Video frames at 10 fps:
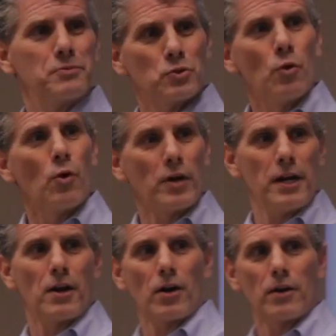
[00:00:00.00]
school
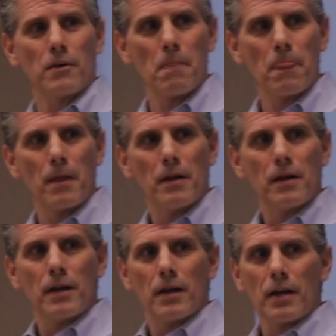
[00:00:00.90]
here,
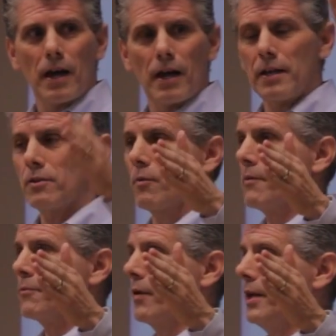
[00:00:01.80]
in the
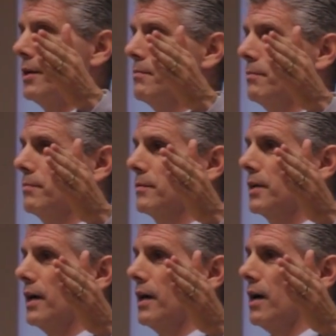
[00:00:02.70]
referendum,
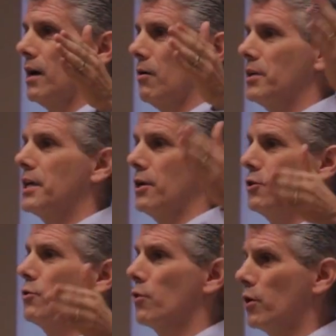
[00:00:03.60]
would
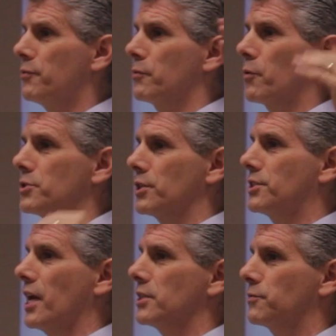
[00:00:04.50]
get a new roof if we're
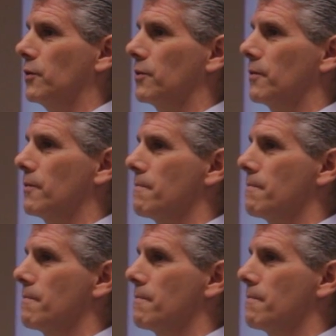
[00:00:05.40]
successful.